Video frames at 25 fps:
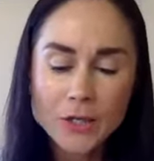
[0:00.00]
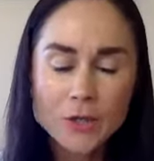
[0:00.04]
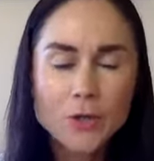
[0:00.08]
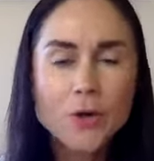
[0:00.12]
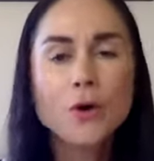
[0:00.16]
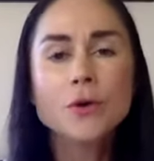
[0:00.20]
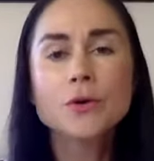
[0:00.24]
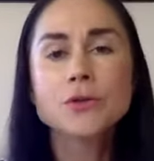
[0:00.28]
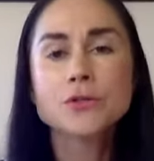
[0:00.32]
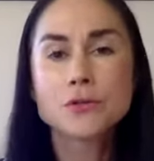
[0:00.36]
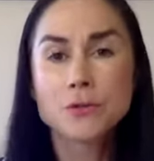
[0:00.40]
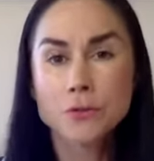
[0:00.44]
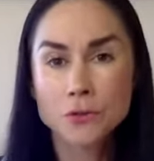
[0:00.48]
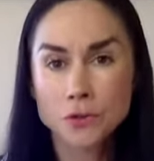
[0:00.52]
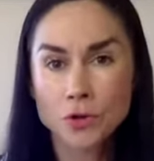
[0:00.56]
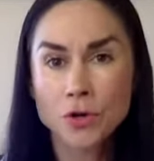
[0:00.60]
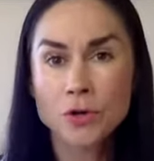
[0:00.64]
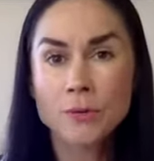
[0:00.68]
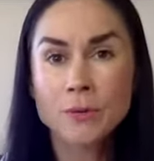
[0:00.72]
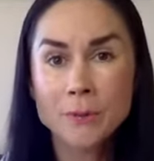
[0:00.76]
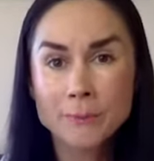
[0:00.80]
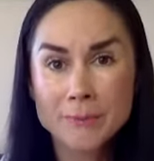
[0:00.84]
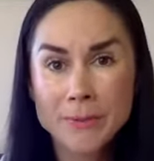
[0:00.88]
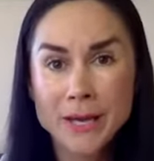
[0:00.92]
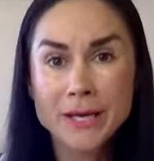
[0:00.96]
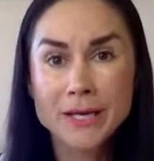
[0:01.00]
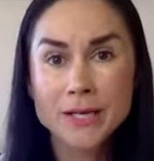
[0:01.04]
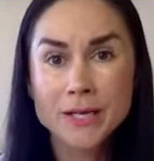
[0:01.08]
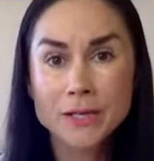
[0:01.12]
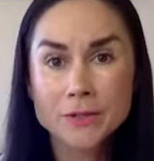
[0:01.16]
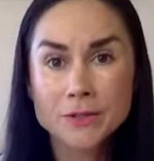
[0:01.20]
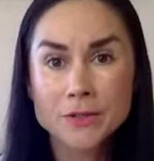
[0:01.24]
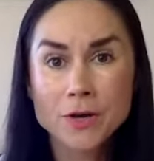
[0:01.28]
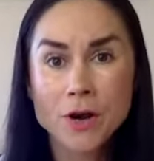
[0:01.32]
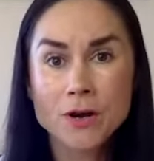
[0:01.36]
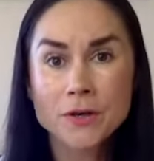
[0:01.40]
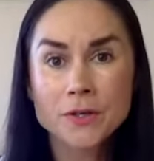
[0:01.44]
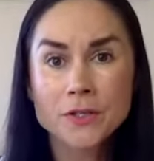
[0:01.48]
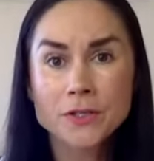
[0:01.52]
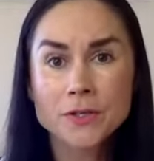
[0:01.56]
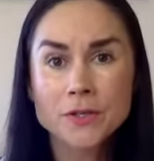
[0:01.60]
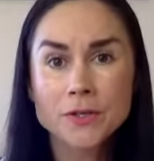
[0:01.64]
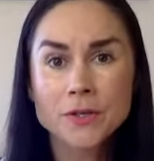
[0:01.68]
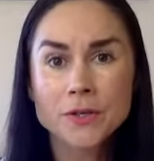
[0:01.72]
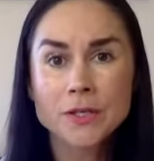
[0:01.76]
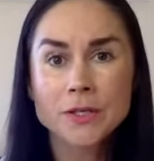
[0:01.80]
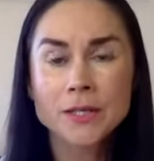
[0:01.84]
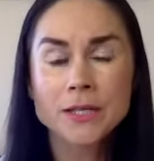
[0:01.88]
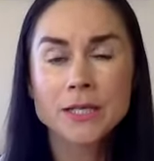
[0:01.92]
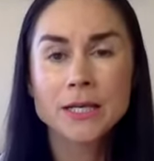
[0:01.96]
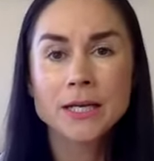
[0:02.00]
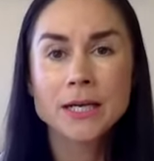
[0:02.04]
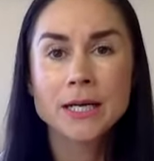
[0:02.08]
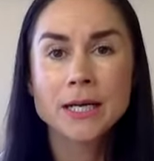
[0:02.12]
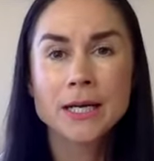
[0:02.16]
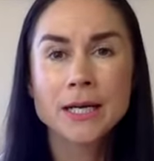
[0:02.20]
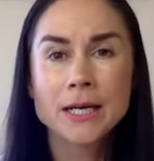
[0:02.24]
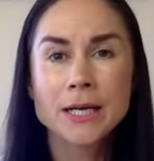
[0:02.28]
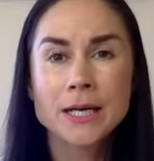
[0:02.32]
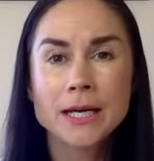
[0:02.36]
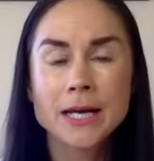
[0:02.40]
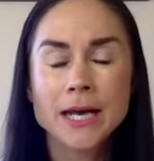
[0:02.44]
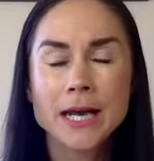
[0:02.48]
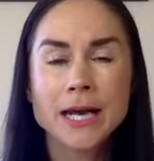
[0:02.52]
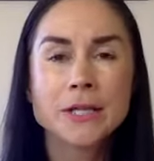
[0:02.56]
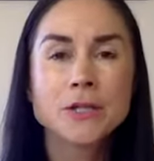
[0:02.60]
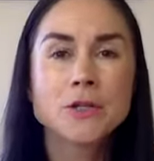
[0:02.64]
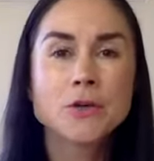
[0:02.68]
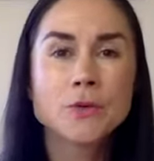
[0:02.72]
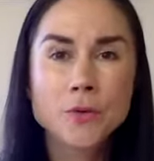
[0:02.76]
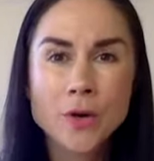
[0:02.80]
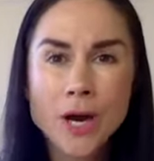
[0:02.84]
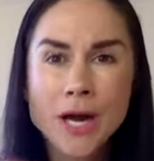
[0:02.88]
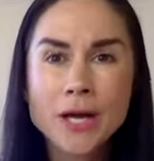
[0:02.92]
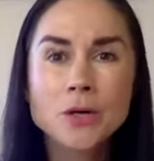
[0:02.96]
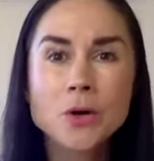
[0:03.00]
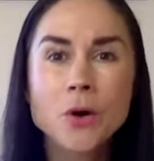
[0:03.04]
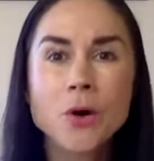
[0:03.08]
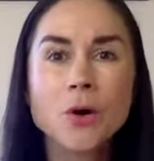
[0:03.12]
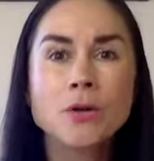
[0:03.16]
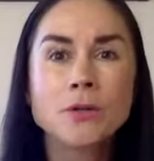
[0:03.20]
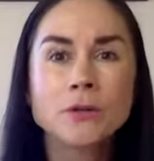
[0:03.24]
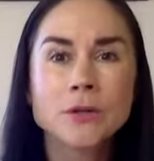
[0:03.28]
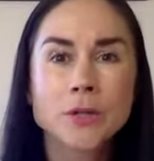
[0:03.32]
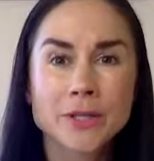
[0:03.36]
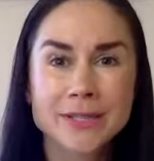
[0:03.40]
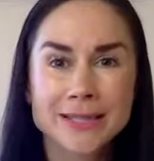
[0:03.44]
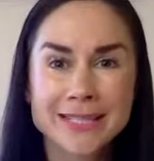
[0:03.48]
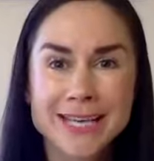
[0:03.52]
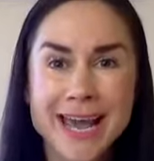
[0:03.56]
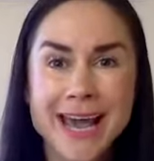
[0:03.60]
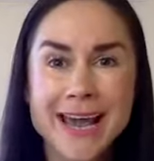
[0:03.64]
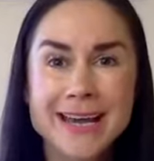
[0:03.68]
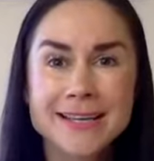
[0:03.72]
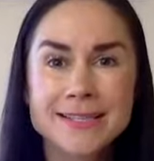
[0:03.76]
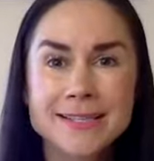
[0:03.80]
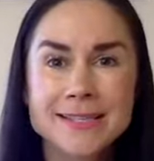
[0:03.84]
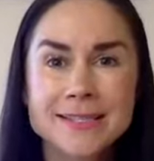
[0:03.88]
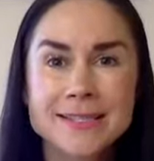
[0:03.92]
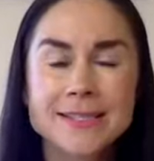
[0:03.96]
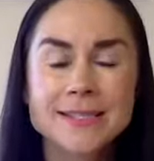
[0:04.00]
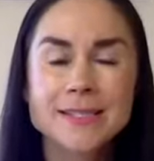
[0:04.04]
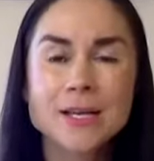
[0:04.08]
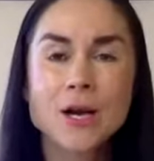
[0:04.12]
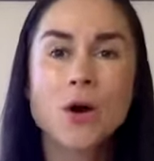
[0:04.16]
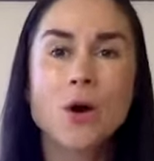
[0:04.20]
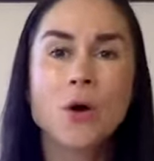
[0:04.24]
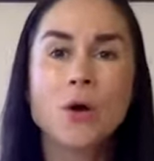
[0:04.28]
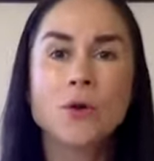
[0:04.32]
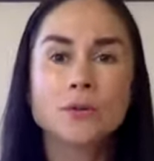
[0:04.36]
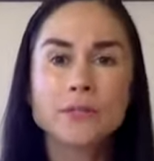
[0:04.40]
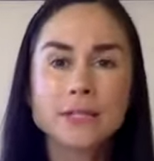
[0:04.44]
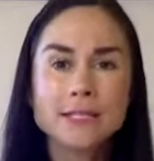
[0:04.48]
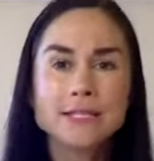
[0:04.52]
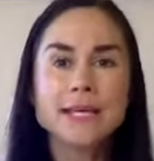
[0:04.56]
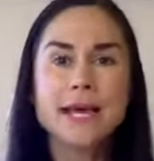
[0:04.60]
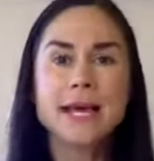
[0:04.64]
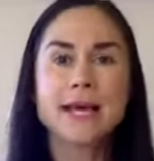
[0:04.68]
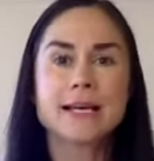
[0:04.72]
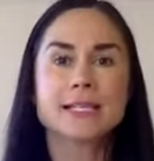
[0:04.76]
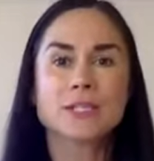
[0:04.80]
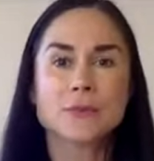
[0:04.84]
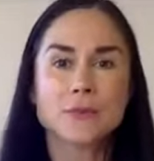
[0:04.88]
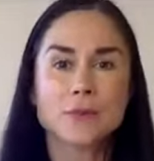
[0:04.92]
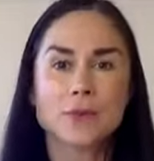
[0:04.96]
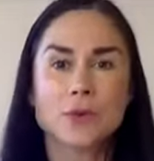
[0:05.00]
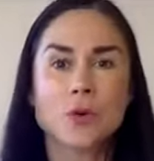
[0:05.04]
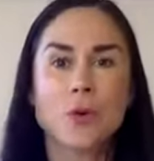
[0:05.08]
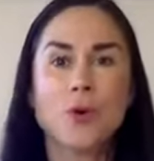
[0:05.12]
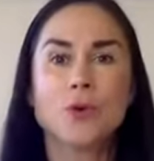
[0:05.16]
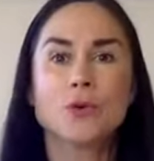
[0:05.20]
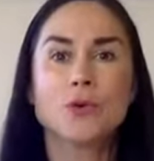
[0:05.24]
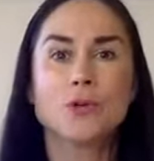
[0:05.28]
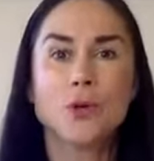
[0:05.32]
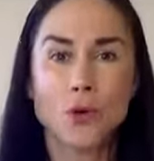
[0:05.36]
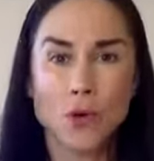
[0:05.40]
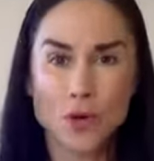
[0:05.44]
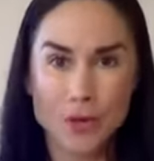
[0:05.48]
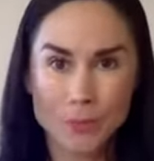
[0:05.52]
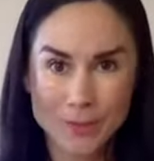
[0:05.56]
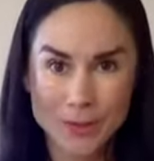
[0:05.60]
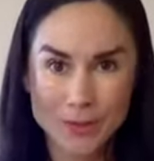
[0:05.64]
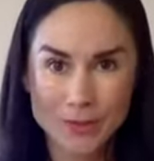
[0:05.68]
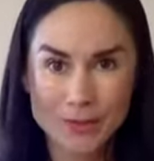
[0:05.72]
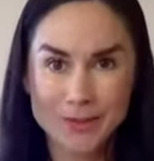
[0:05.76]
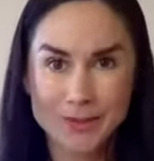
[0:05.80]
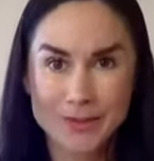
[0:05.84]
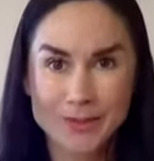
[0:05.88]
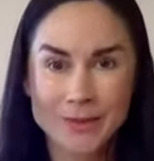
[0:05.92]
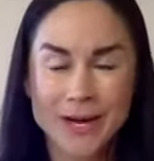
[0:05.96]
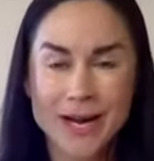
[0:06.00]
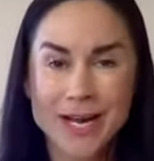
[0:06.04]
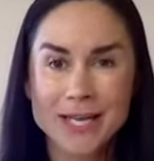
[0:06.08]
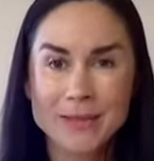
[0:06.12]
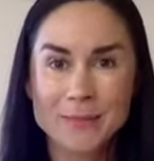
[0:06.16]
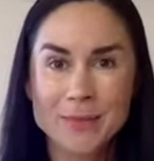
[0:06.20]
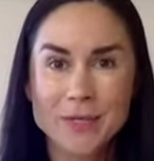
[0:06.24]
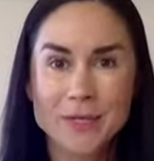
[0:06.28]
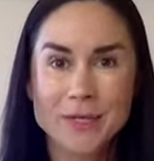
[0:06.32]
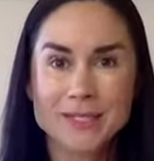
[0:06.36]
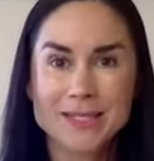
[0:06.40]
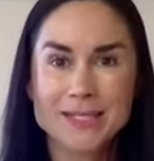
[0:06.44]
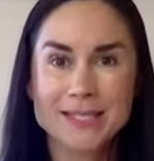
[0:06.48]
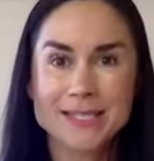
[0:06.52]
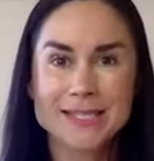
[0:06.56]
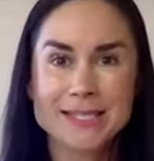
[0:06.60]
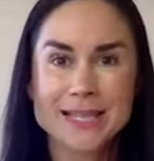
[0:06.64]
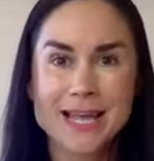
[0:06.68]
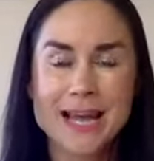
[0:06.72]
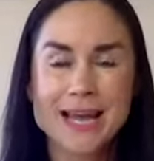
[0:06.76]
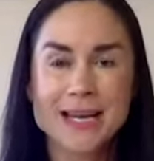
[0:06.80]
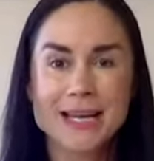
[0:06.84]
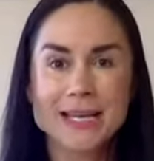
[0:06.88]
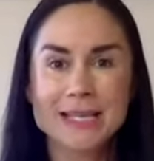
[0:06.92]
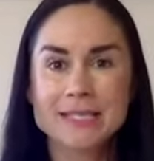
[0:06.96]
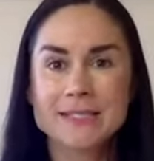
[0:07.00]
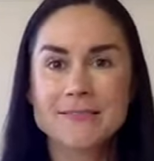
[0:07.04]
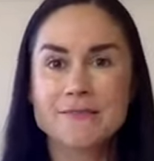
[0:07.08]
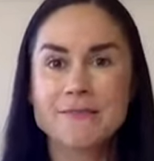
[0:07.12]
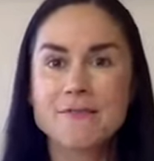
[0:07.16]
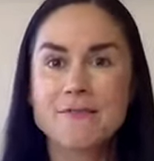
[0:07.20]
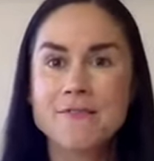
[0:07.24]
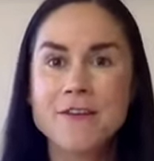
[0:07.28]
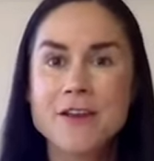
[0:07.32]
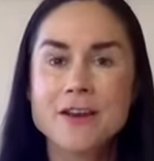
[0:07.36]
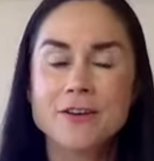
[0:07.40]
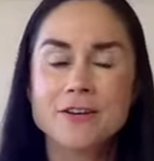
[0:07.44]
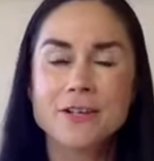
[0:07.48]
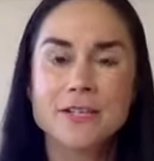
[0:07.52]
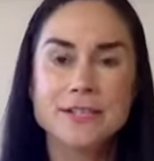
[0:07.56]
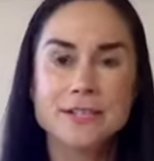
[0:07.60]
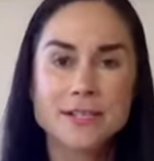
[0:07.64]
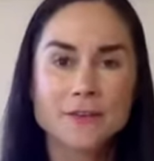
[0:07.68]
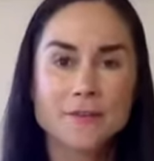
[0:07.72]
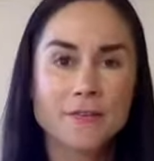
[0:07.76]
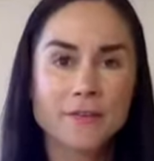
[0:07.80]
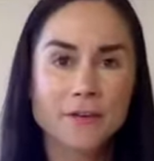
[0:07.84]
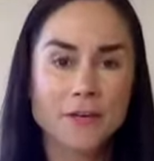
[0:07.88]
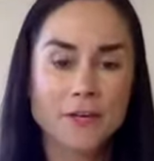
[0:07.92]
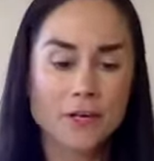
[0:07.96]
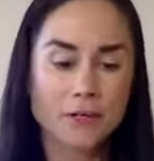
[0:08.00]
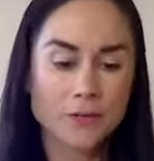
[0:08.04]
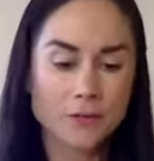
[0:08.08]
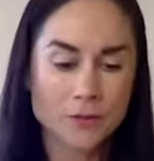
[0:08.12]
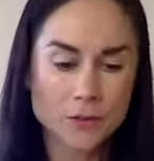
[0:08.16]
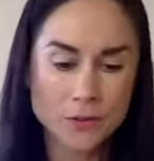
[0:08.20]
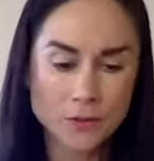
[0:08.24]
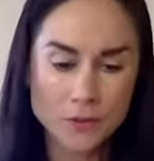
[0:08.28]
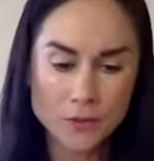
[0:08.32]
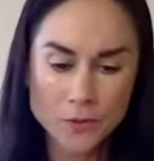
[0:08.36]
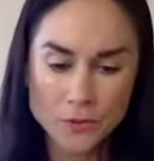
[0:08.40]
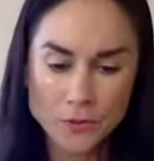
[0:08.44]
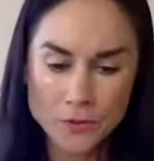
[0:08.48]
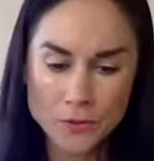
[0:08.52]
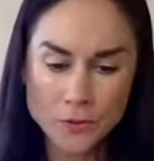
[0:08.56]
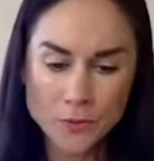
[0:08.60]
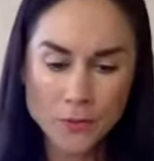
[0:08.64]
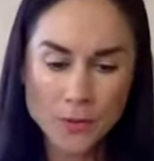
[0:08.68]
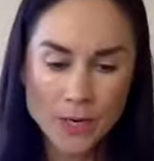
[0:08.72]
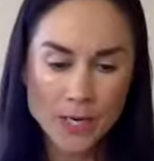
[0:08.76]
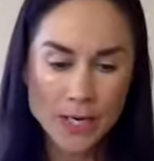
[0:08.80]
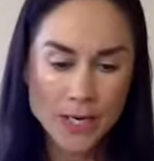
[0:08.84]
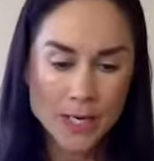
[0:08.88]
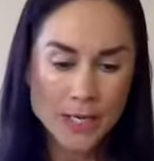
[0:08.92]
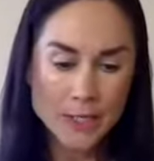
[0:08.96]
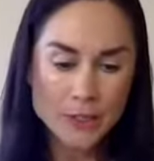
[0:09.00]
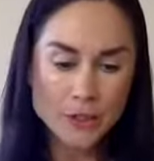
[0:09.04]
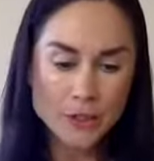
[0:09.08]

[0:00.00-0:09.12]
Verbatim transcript: you go to a normal medical doctor and you run all the tests all the tests will go normal right because it's like it's very difficult to